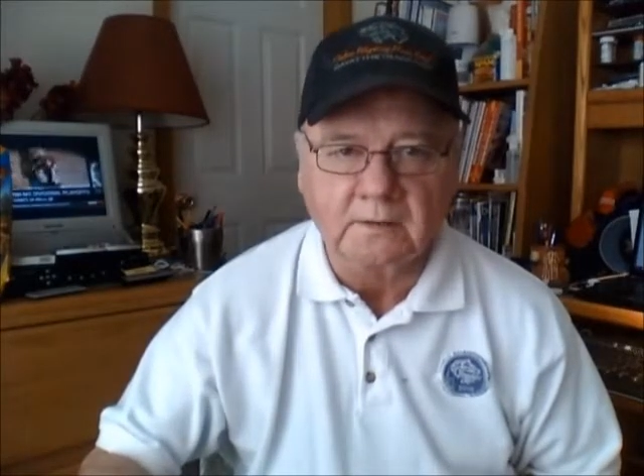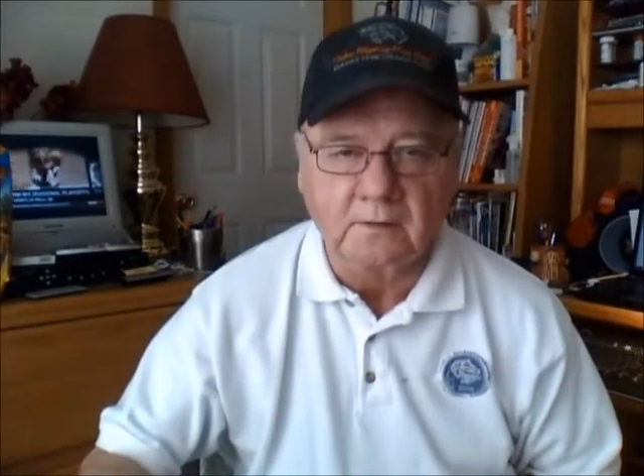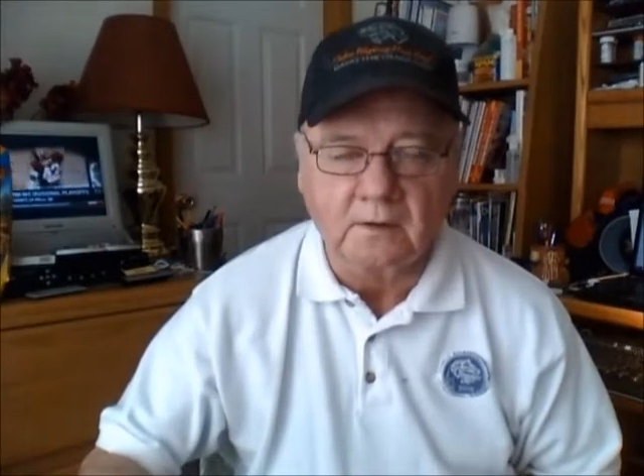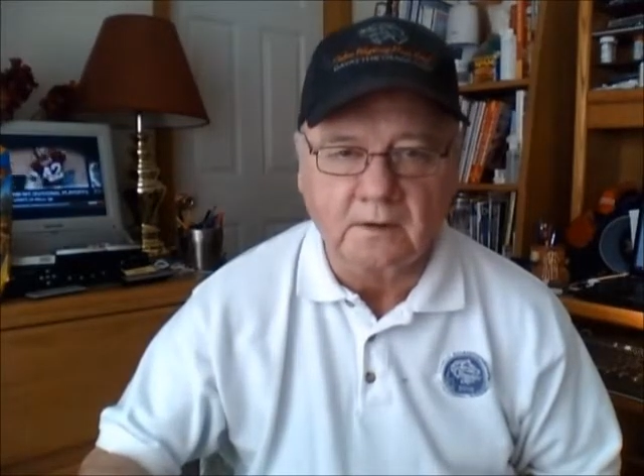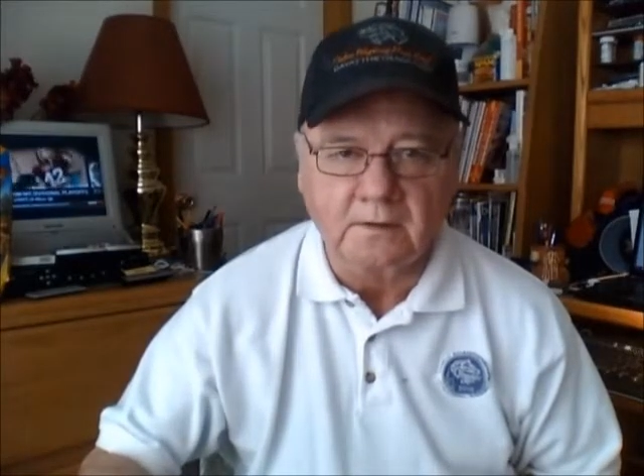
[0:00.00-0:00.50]

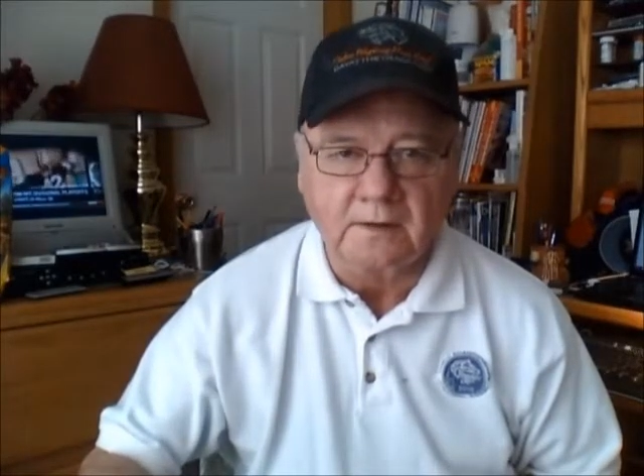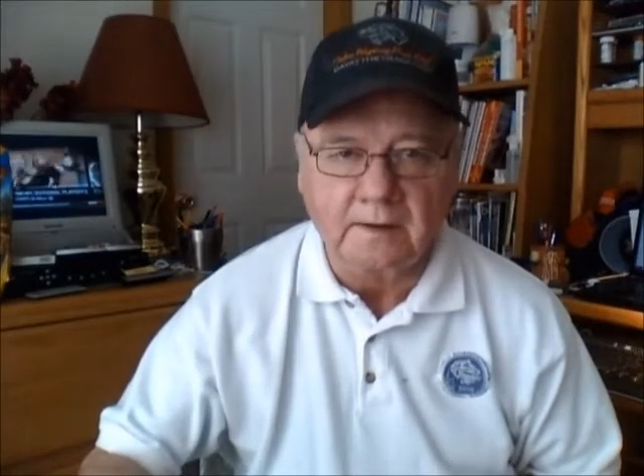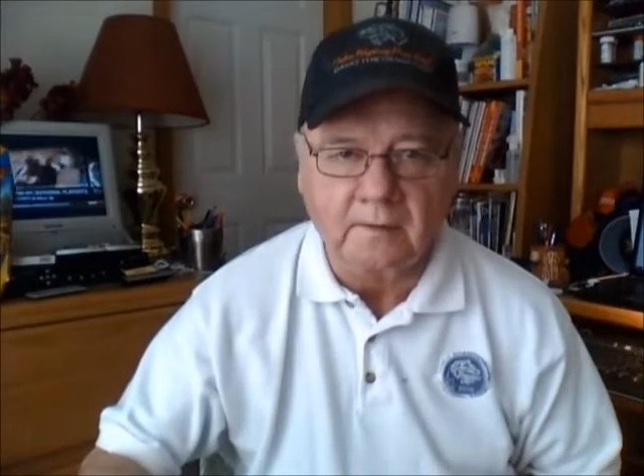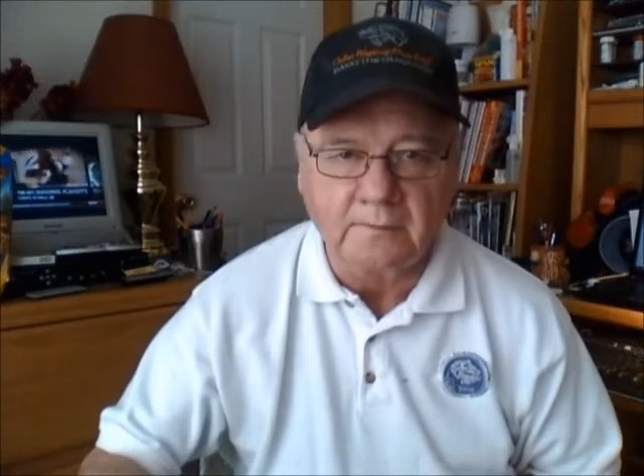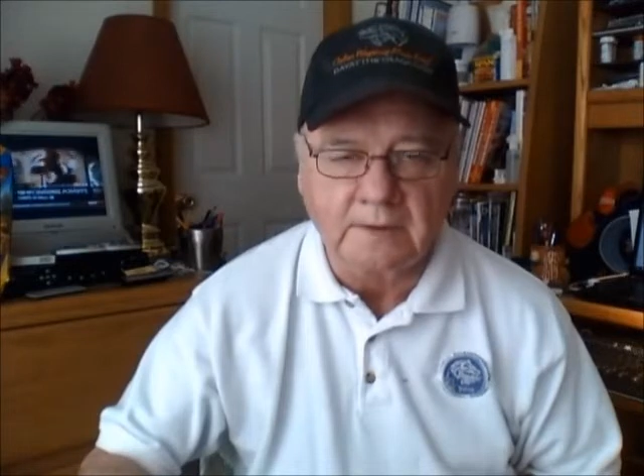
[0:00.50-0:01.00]
Dog to
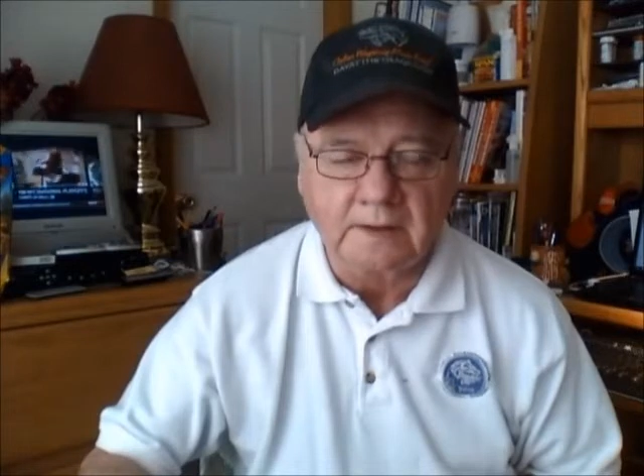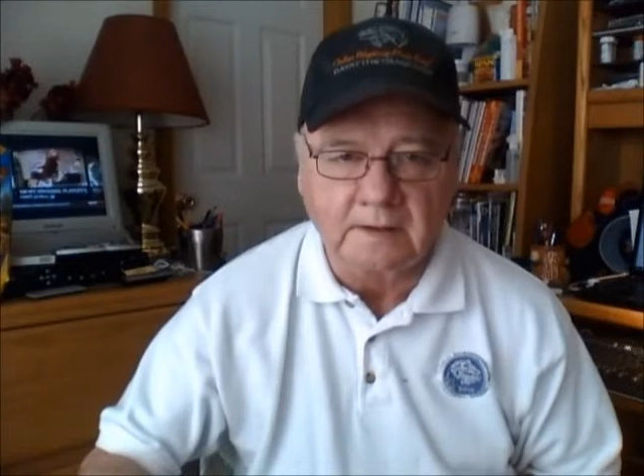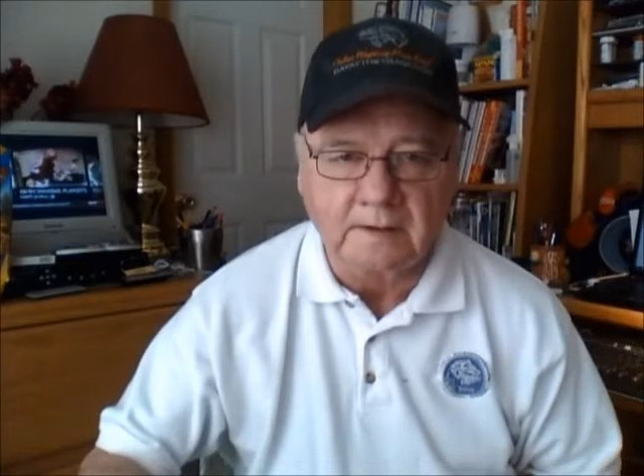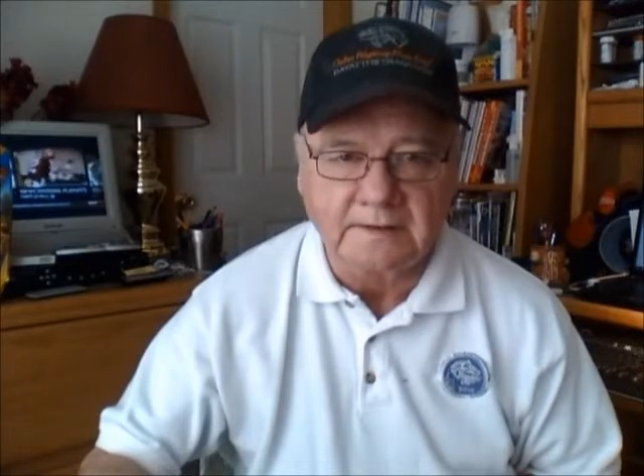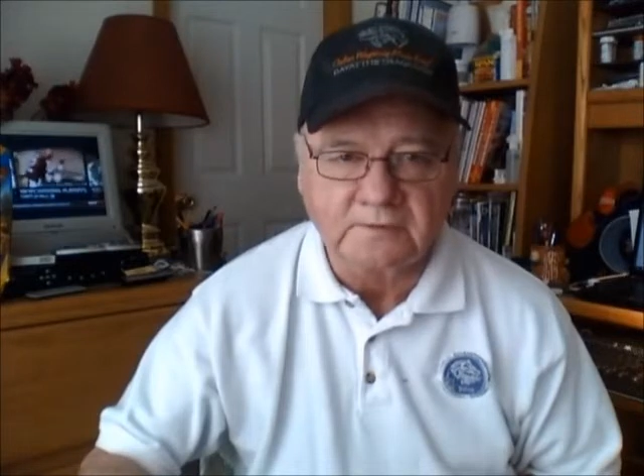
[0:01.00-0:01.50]
help me
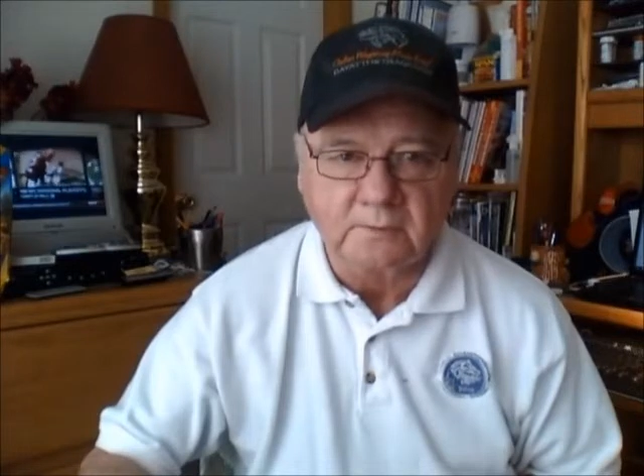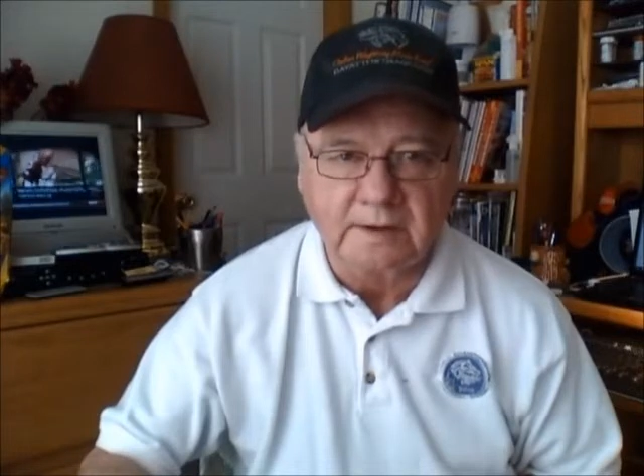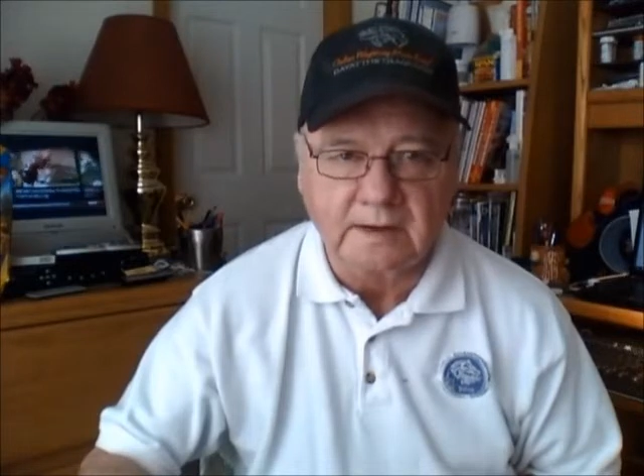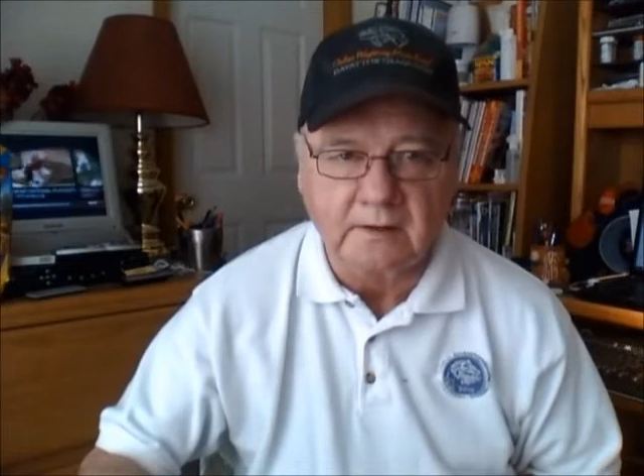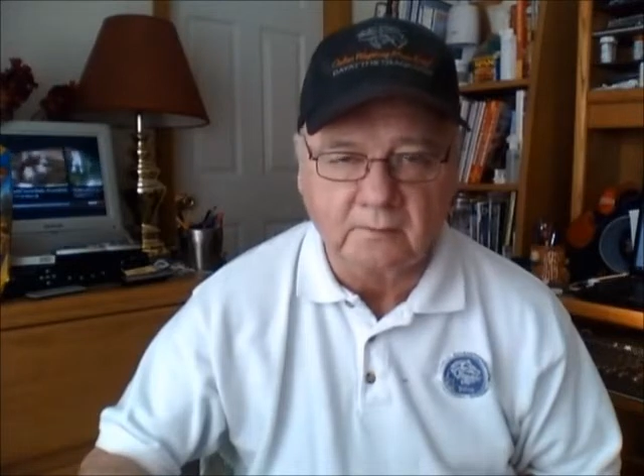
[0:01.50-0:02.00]
analyze
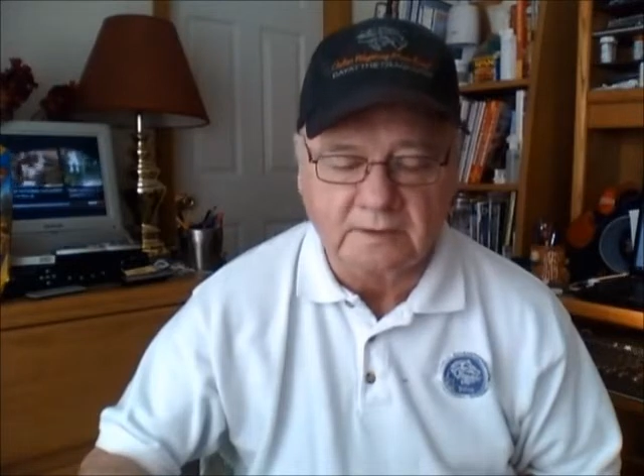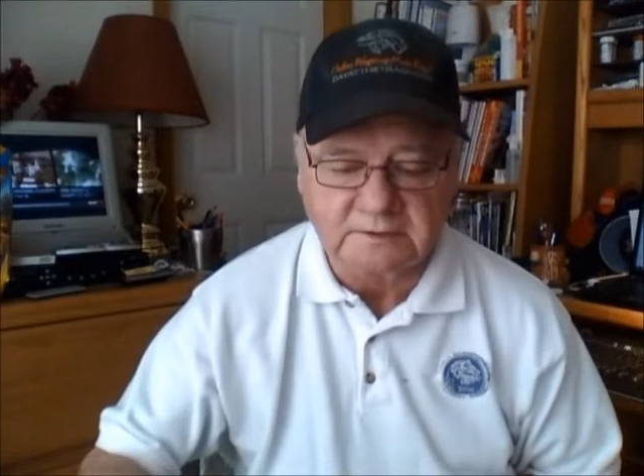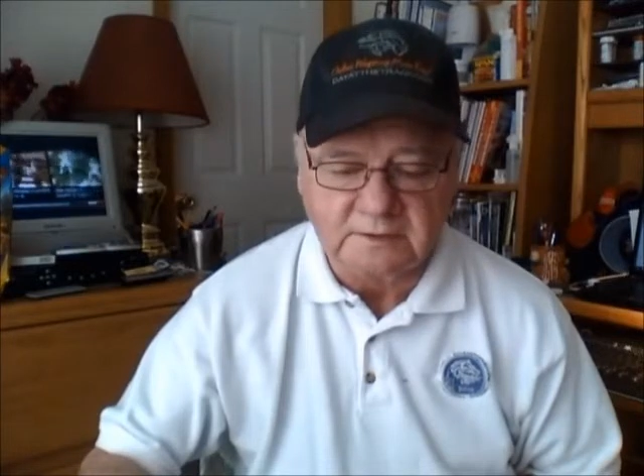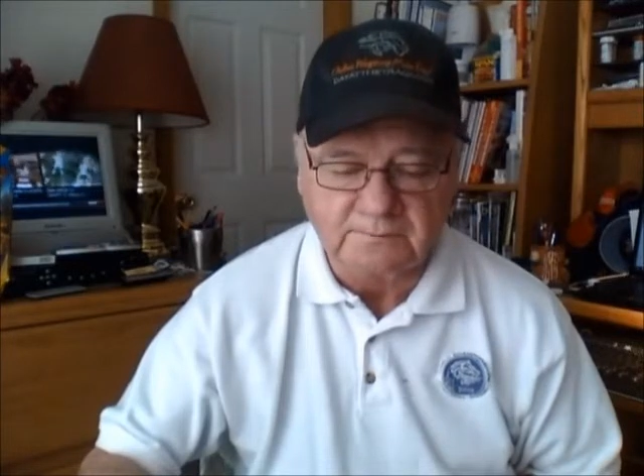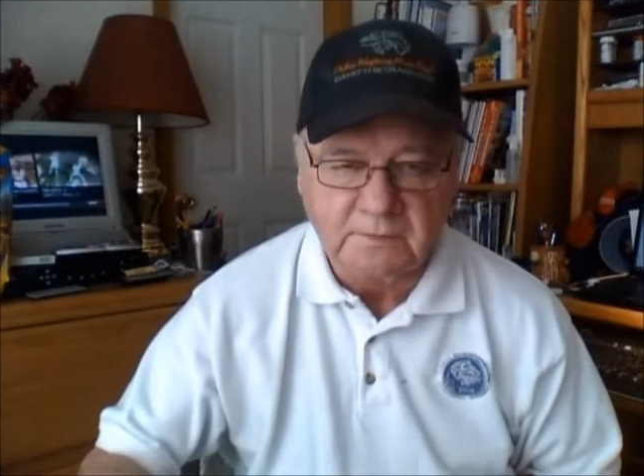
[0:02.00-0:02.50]
greyhound racing.